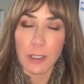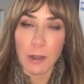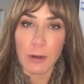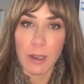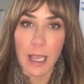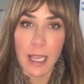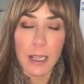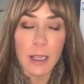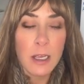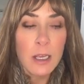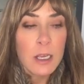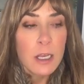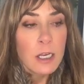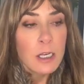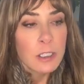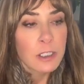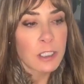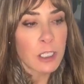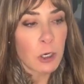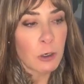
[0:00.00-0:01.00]
Okay,
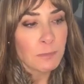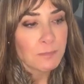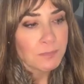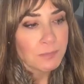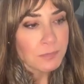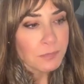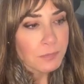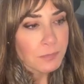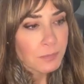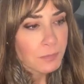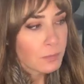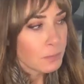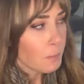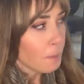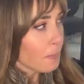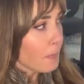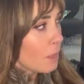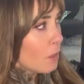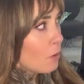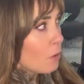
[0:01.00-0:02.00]
so
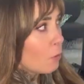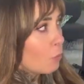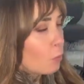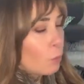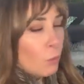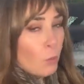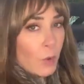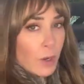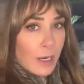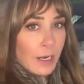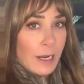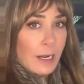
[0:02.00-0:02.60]
what,